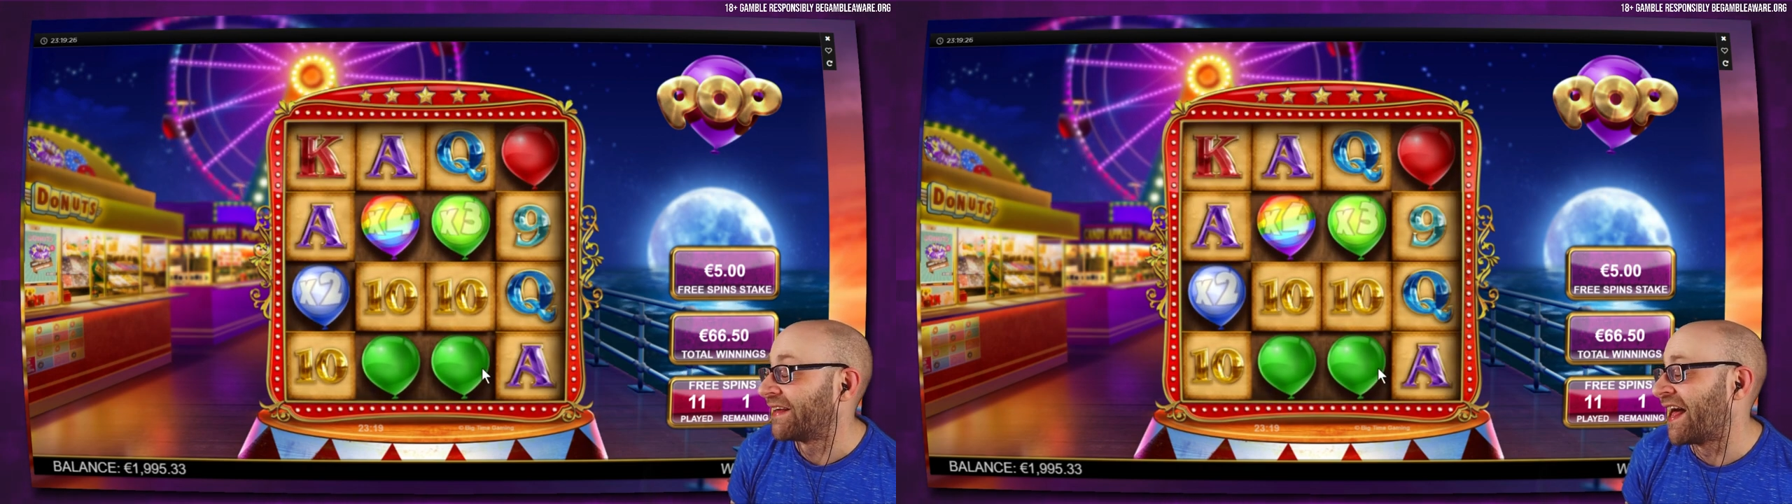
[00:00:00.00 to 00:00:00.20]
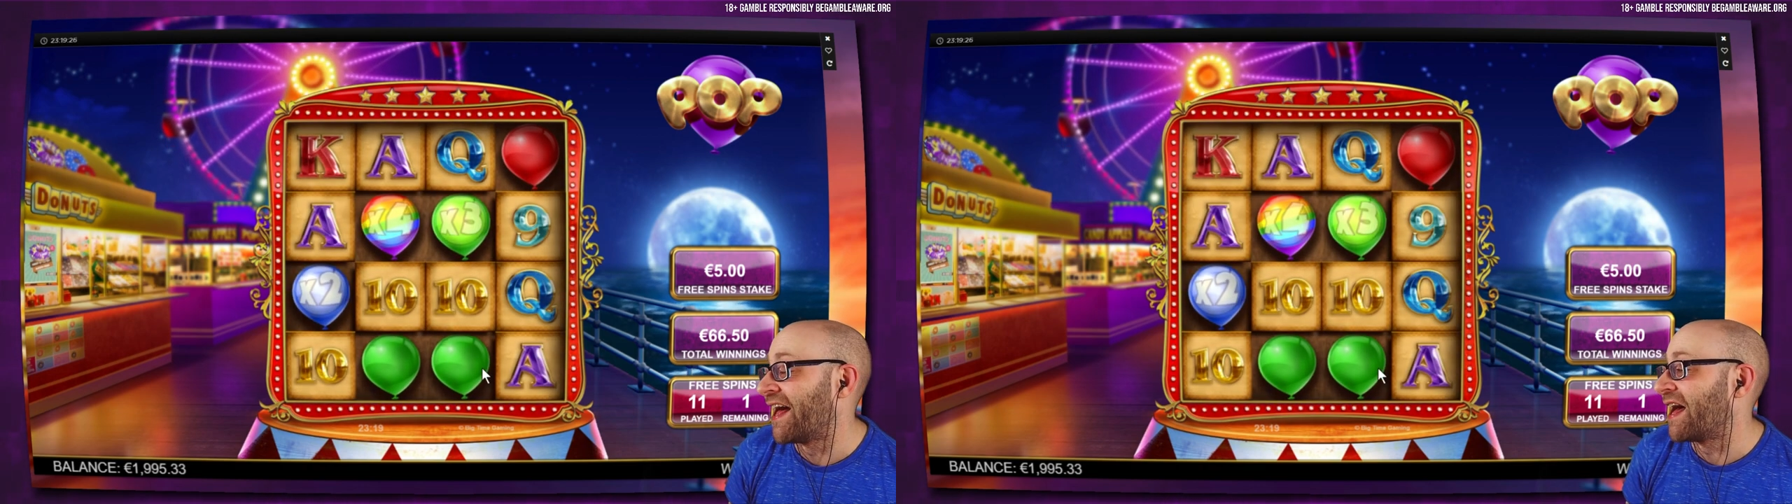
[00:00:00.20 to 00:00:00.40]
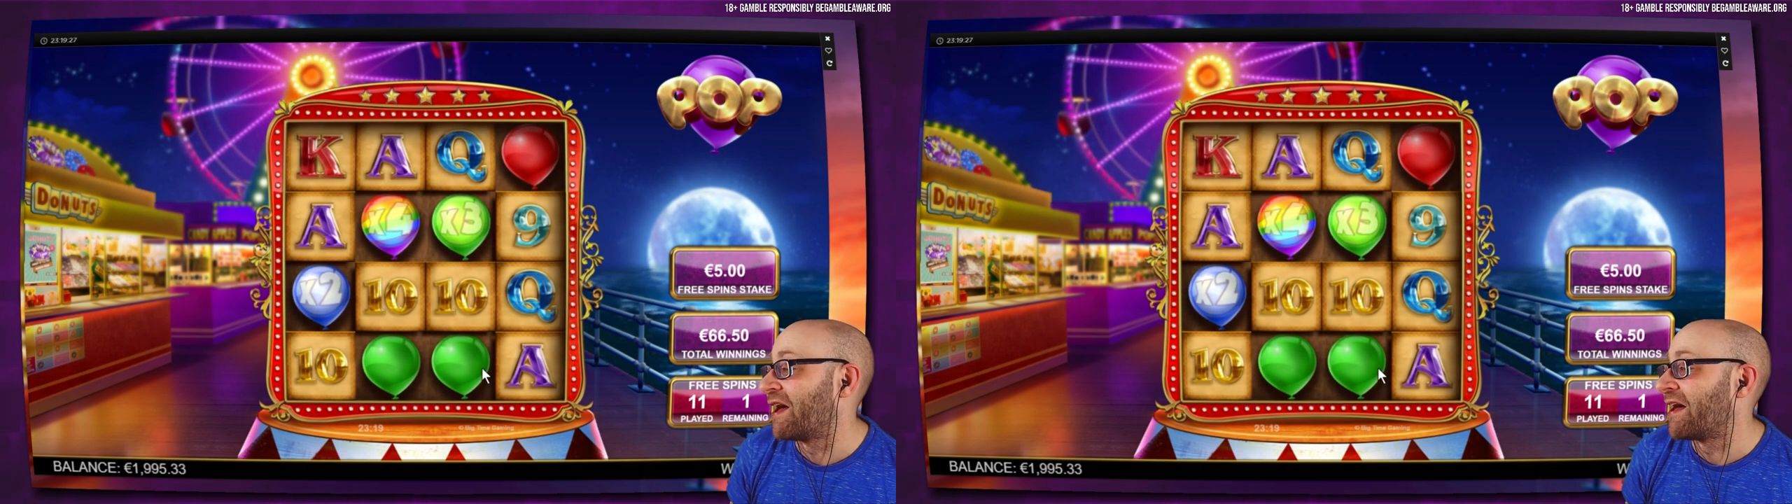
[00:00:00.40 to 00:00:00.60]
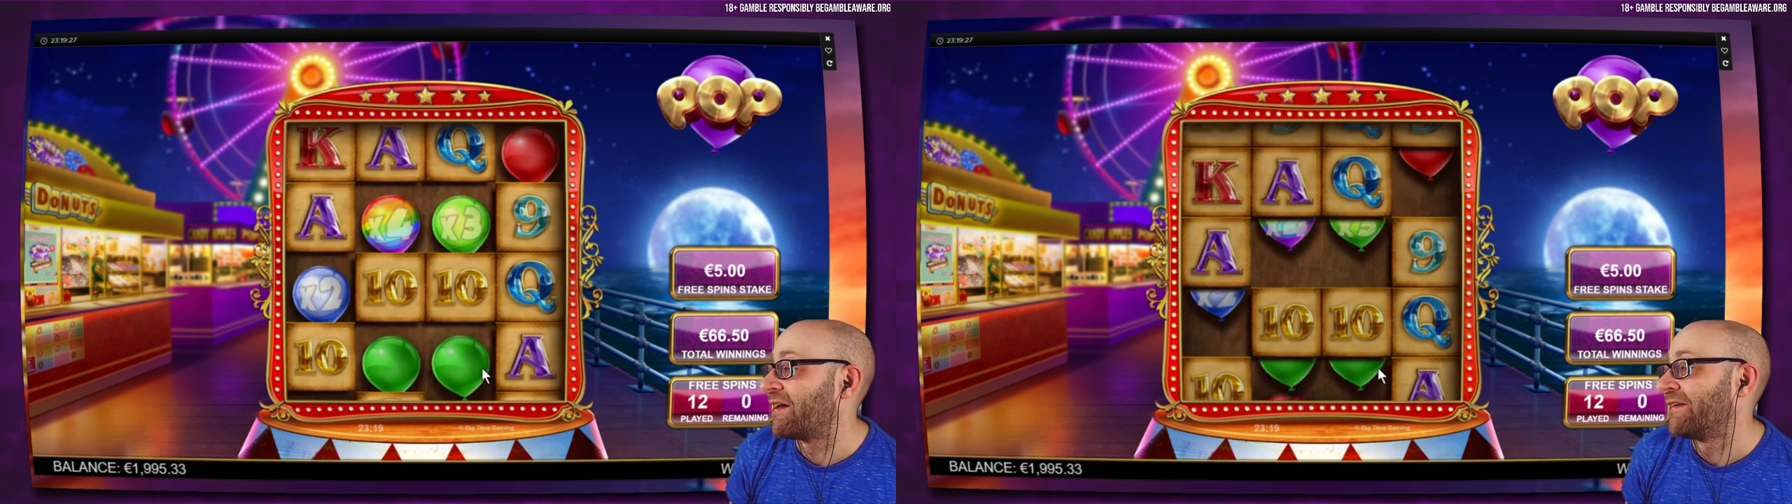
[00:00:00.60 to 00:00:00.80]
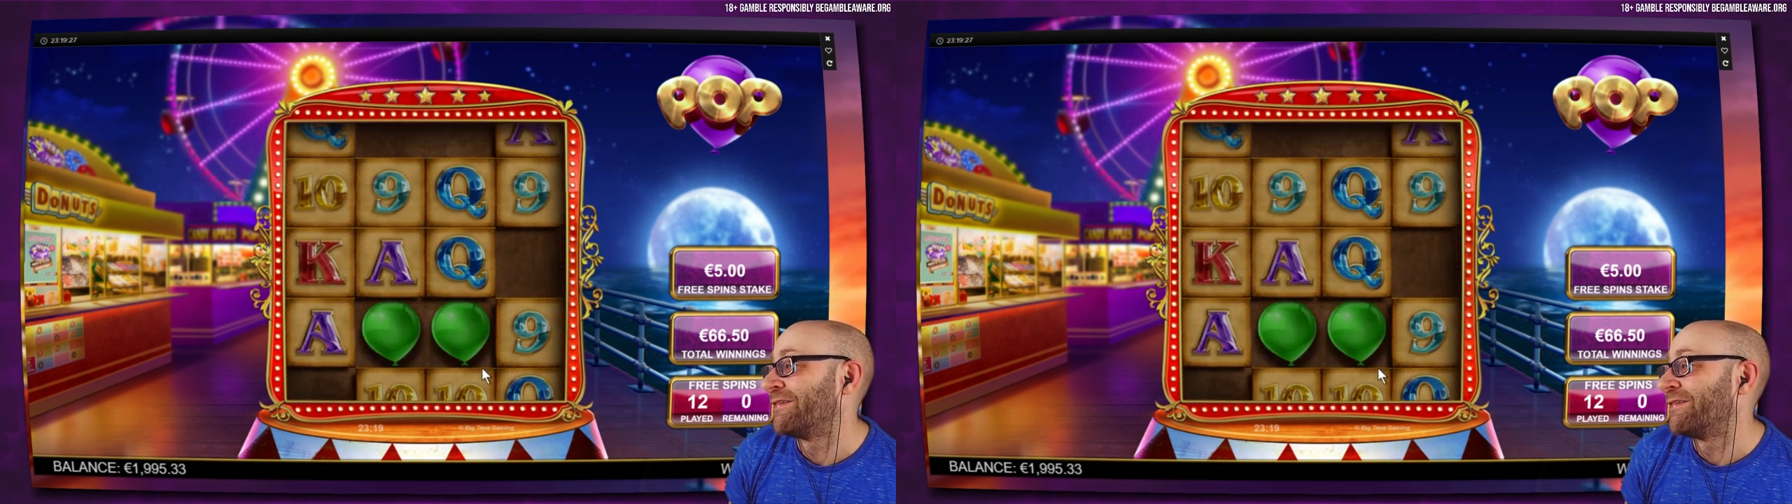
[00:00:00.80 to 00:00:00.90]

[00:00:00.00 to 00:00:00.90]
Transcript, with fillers: Can